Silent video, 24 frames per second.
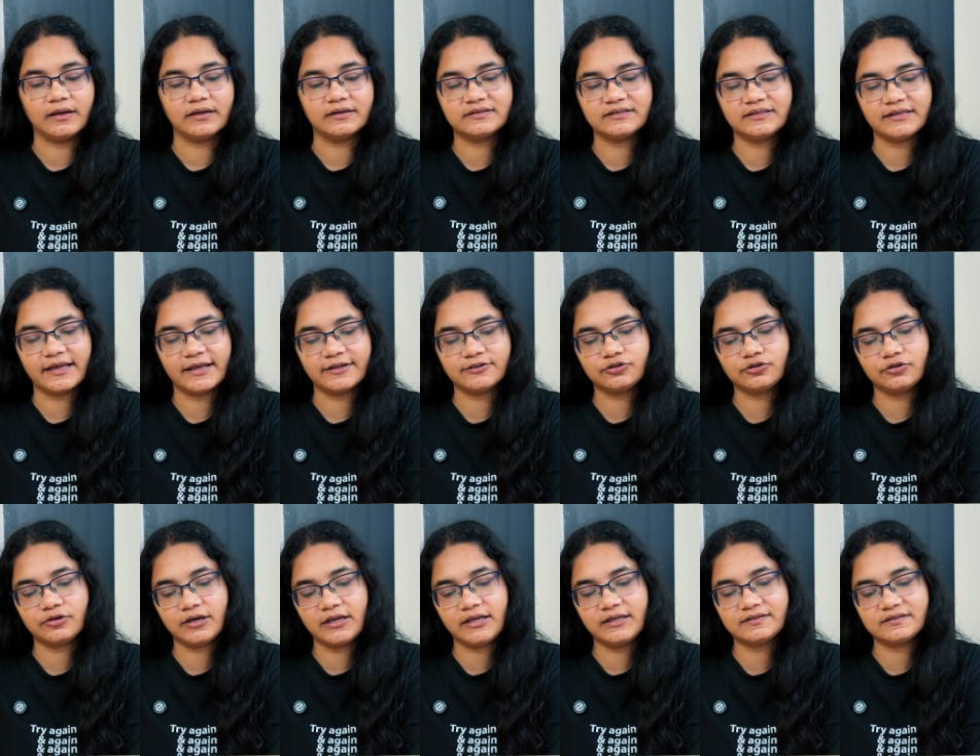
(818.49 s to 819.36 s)

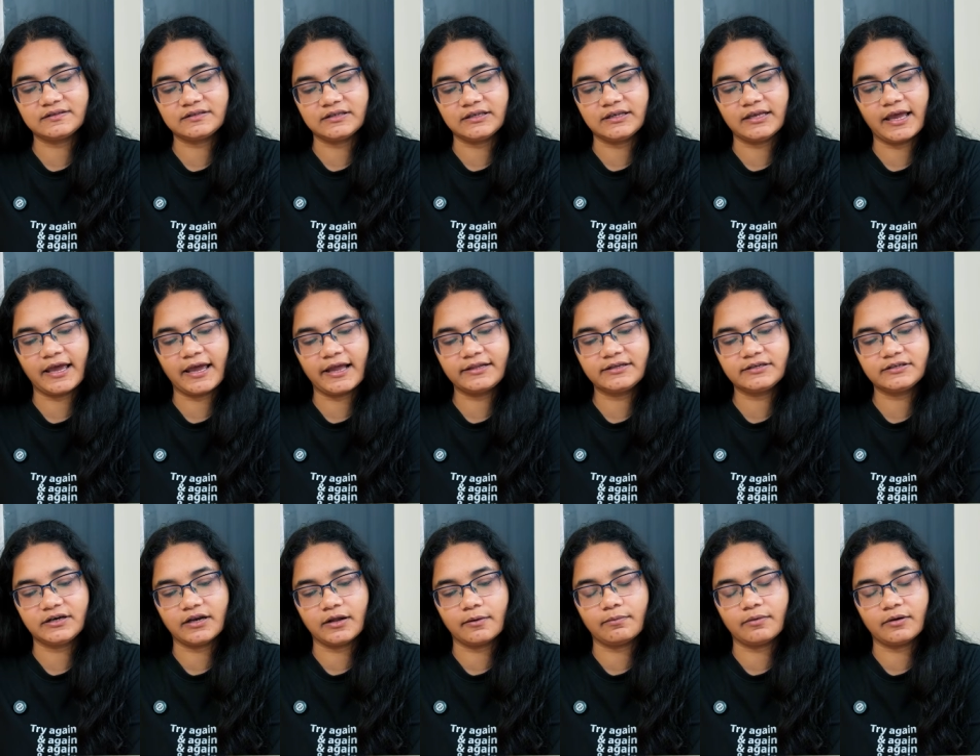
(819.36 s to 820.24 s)
CH3 CH
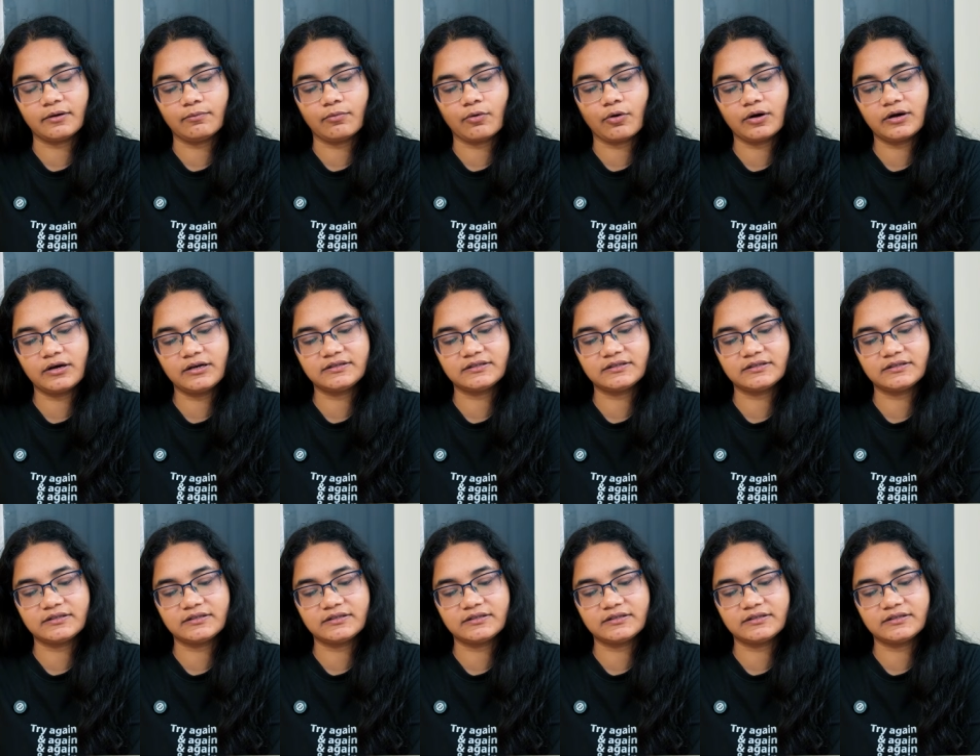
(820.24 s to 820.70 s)
double bond